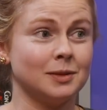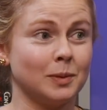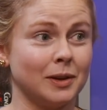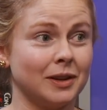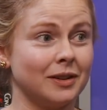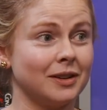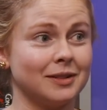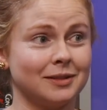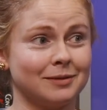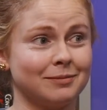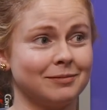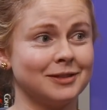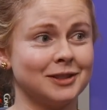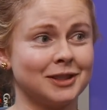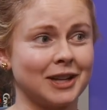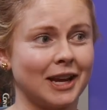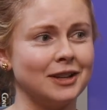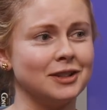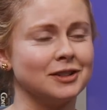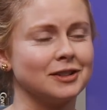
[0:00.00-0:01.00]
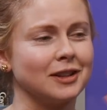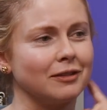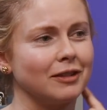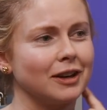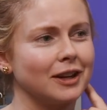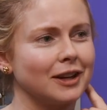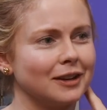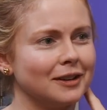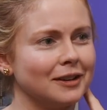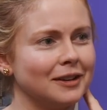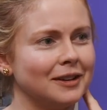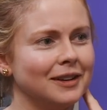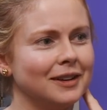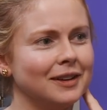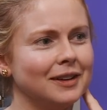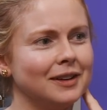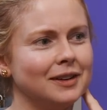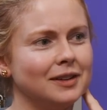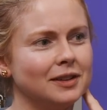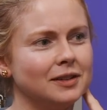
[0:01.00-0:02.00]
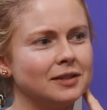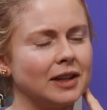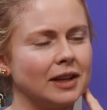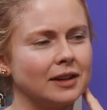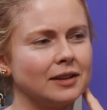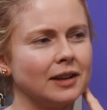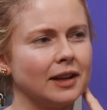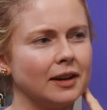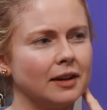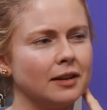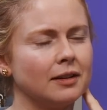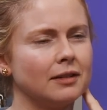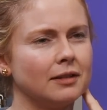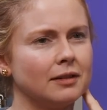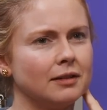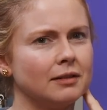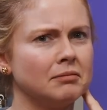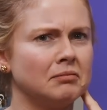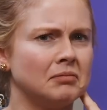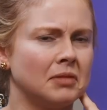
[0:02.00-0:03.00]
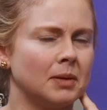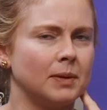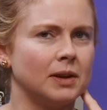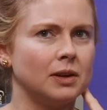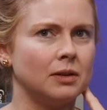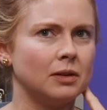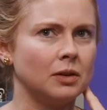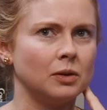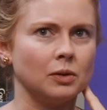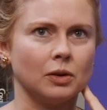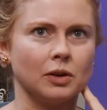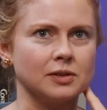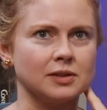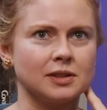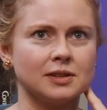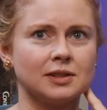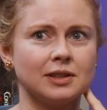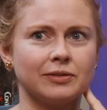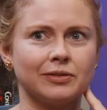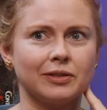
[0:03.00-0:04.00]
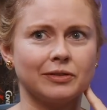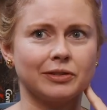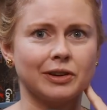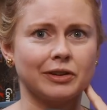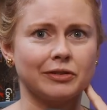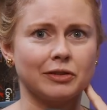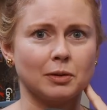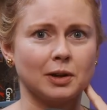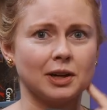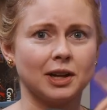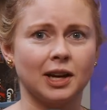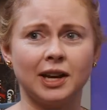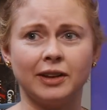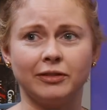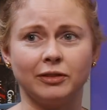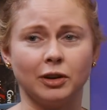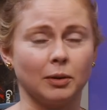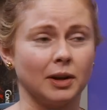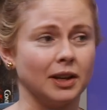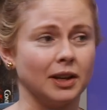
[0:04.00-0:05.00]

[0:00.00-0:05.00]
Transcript: is where it changes, I reckon. You start like, I mean, who knows? It's different for everyone. I have no